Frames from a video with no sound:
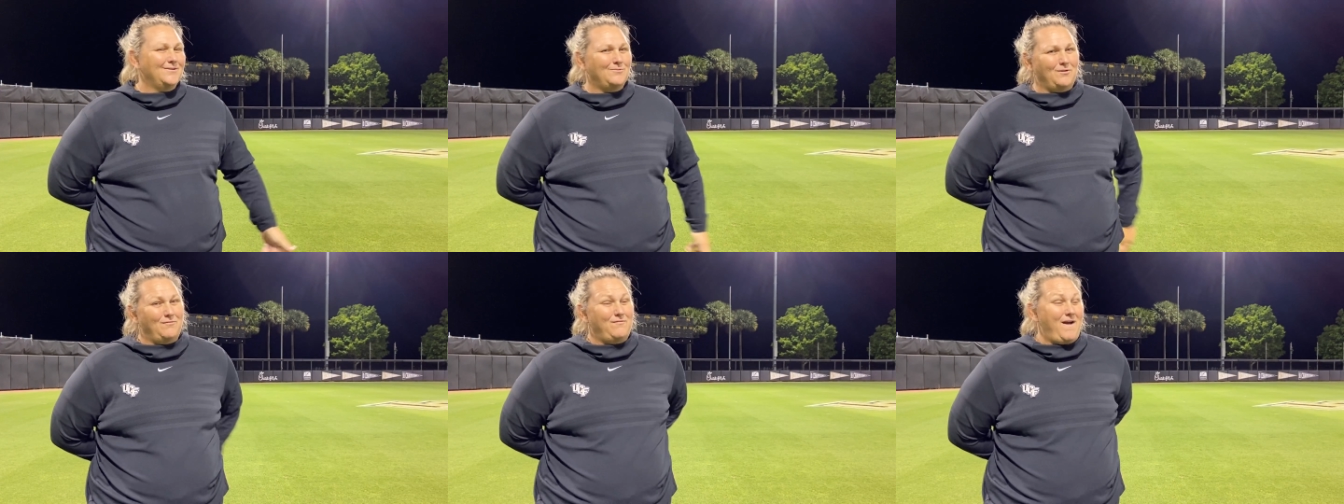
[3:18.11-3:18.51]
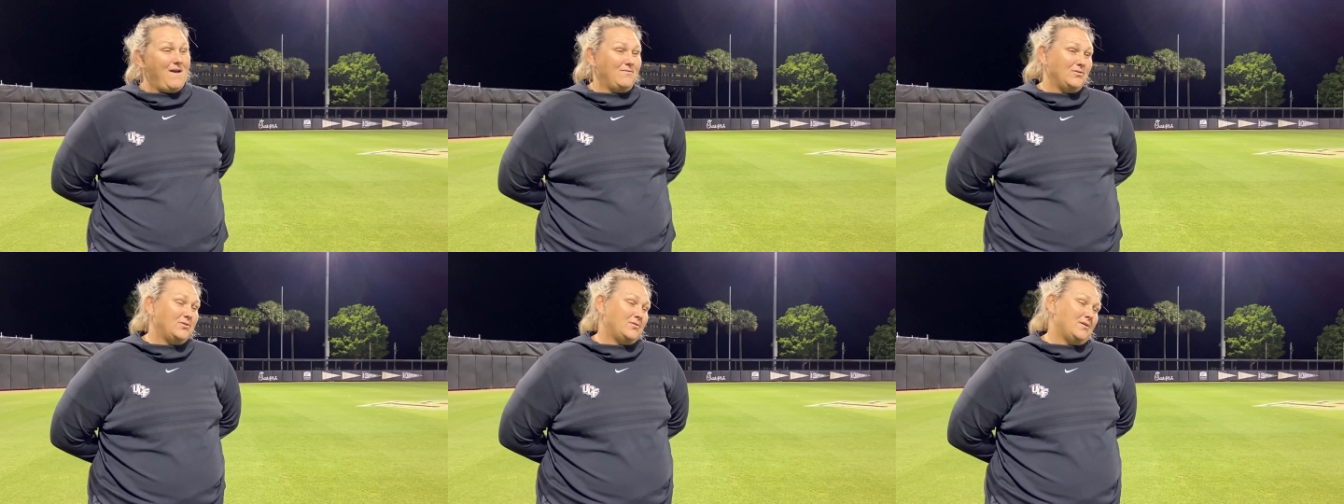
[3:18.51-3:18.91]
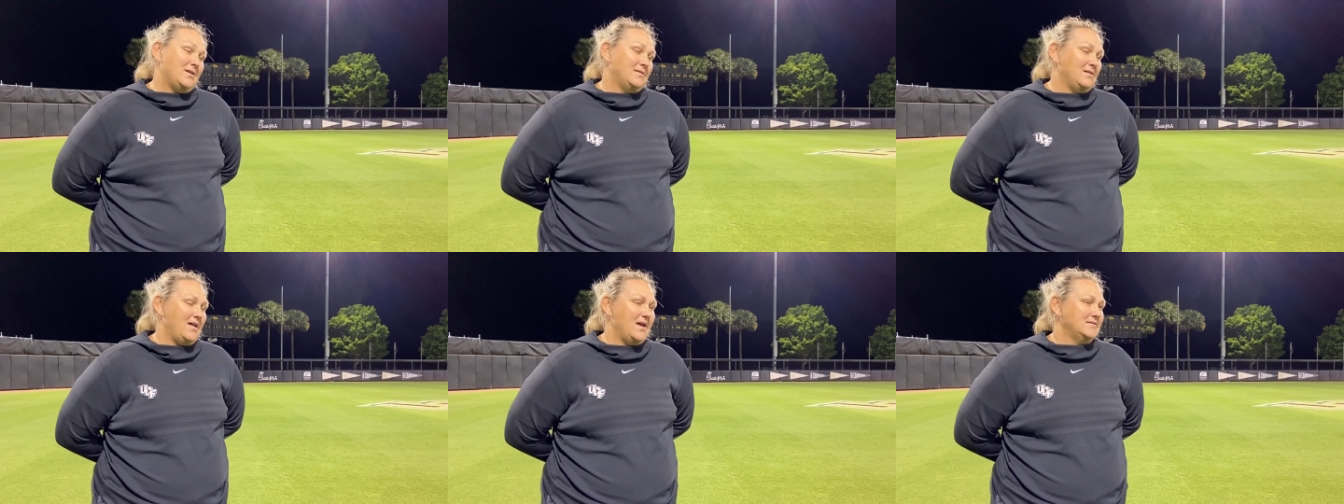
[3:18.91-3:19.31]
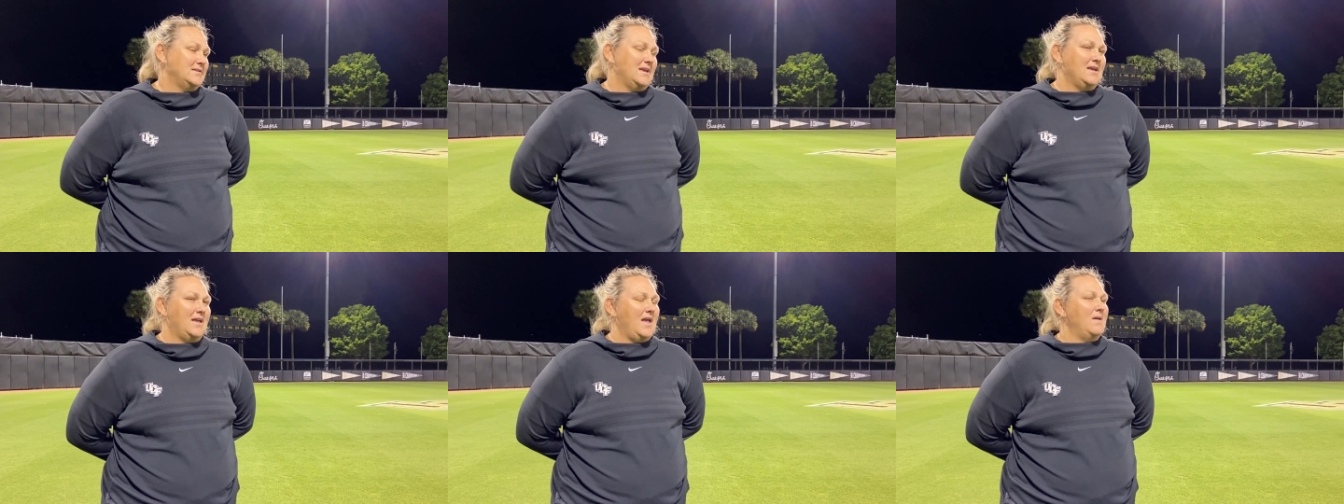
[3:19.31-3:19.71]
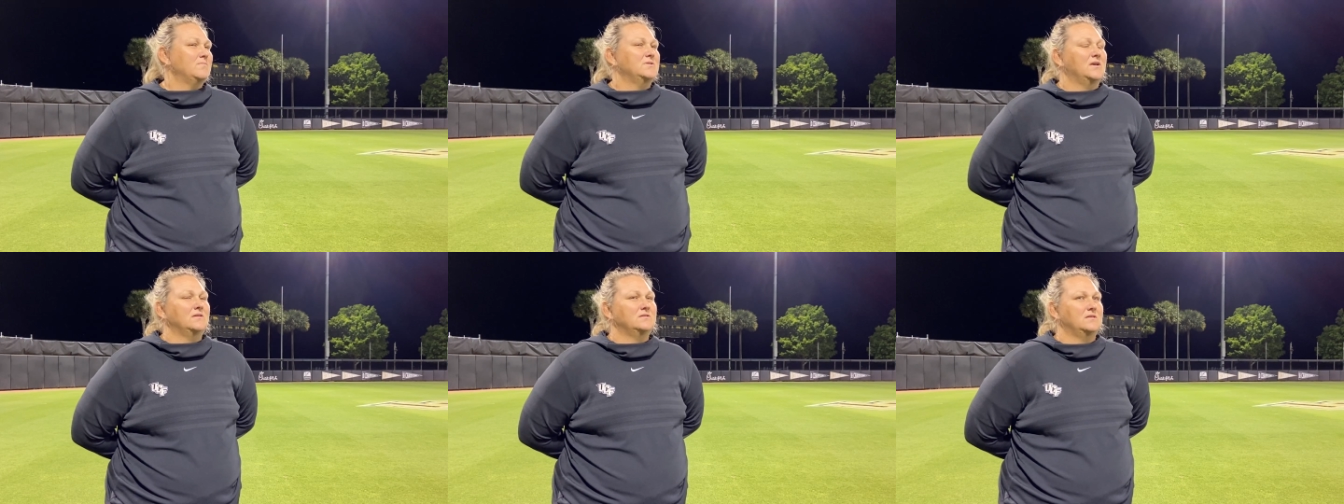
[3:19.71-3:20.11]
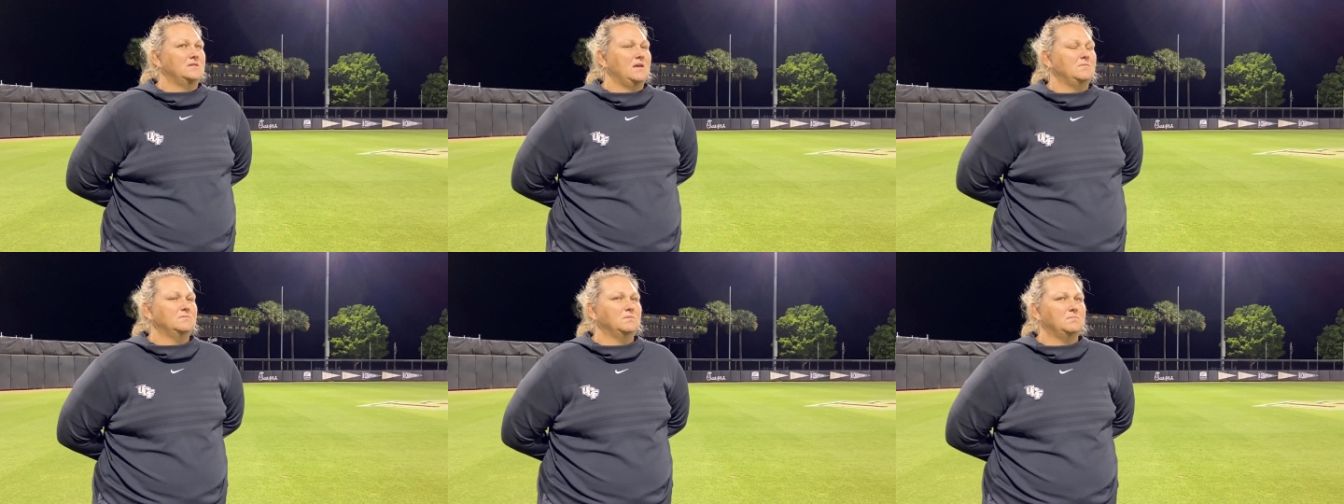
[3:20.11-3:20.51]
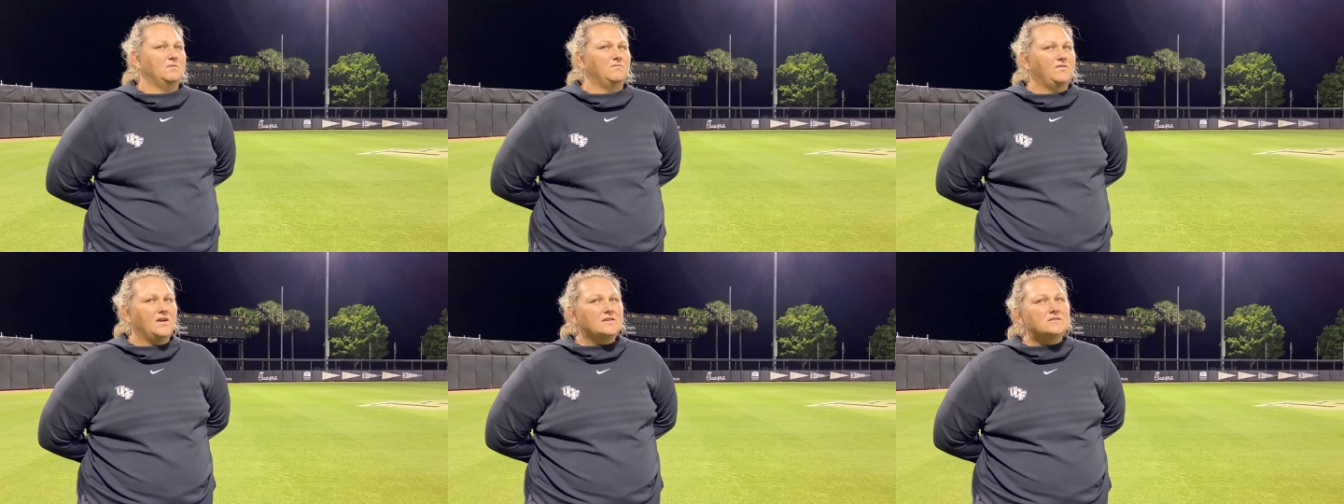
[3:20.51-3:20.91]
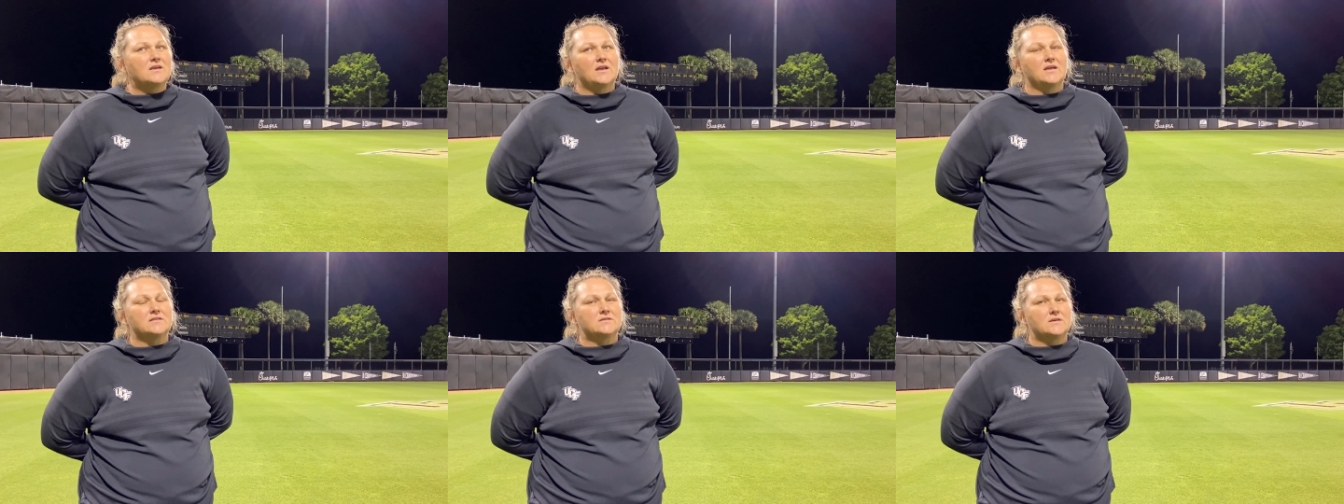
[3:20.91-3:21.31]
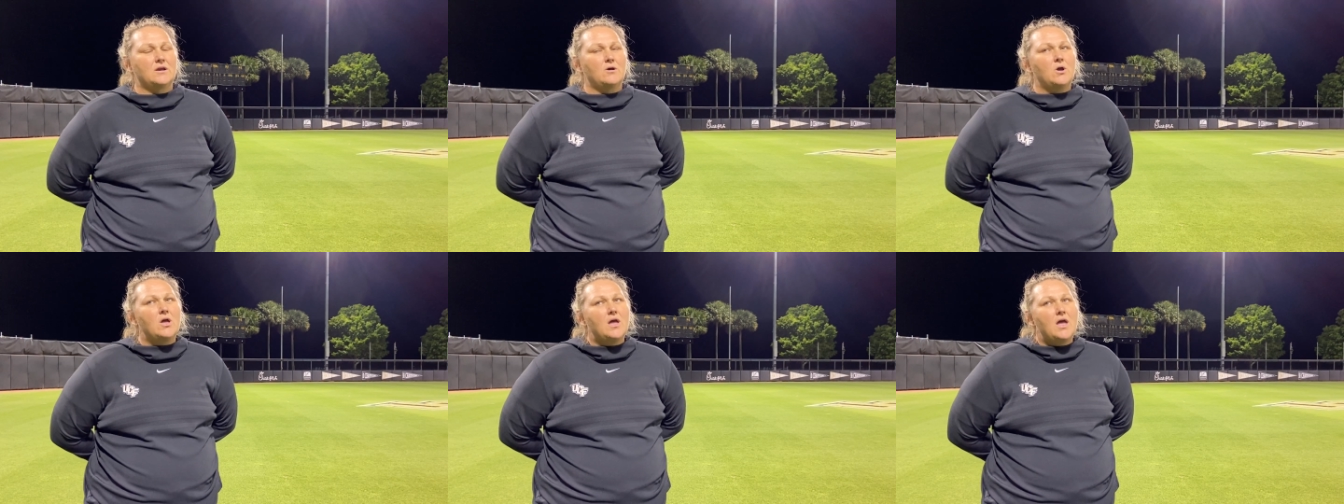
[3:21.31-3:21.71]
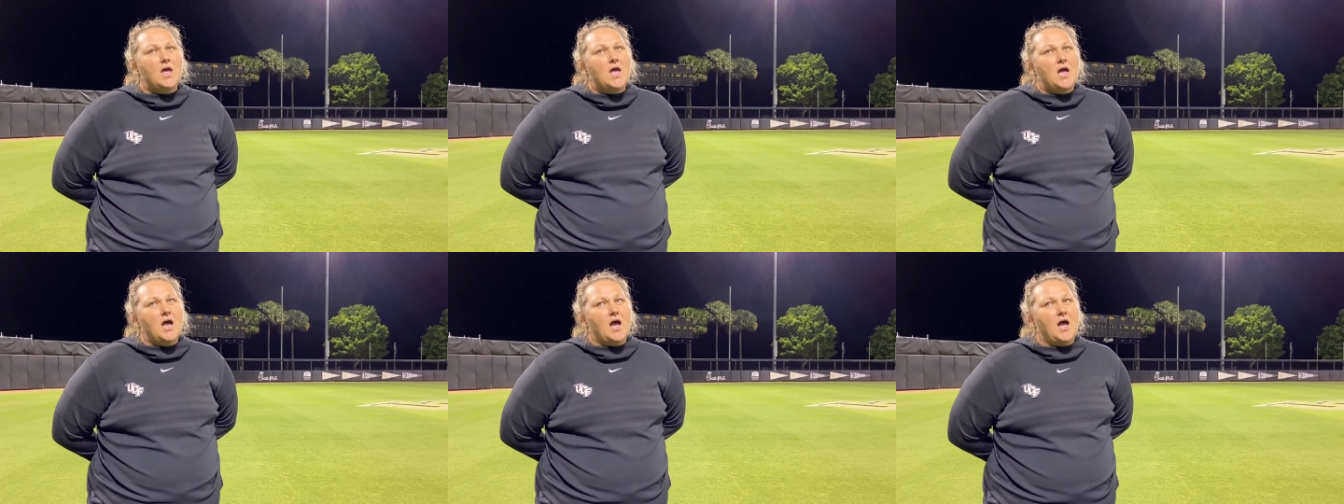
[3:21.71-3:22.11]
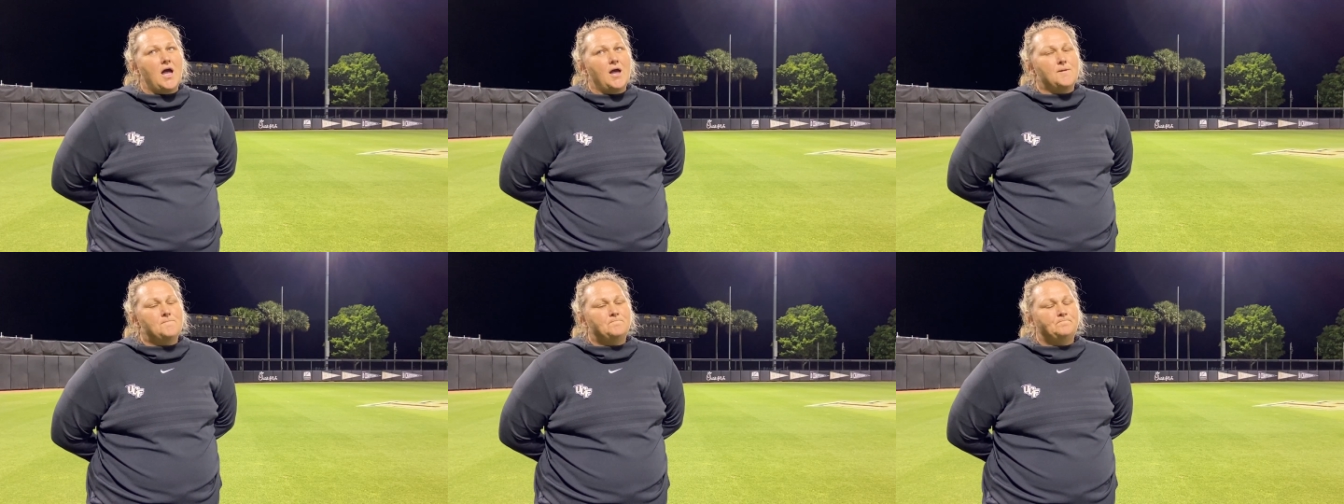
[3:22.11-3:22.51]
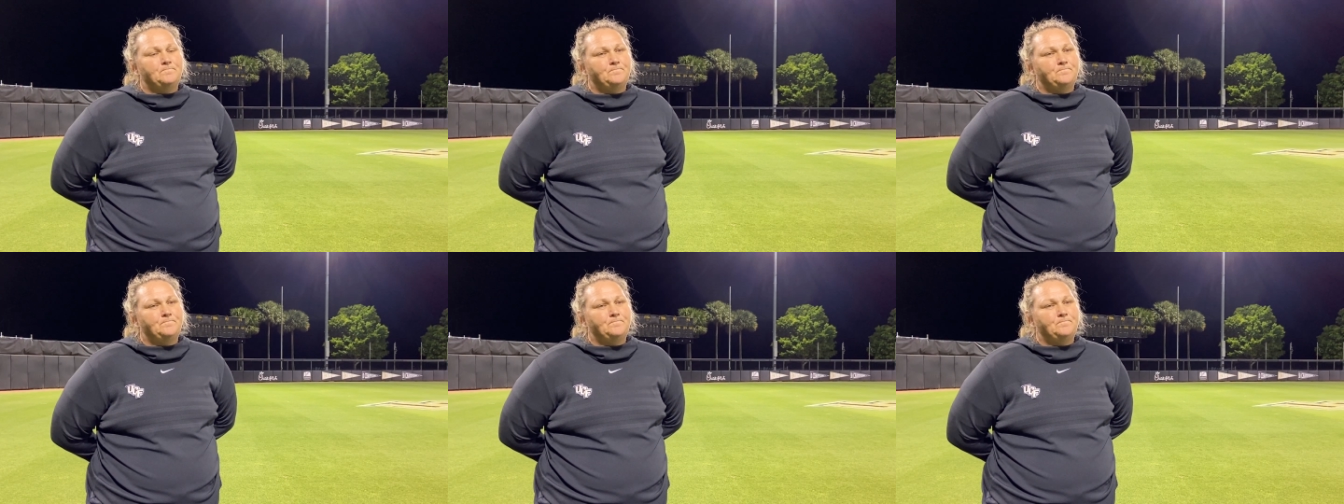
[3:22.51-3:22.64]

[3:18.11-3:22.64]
we're five and three in the last eight games against the teams we've been facing and so um,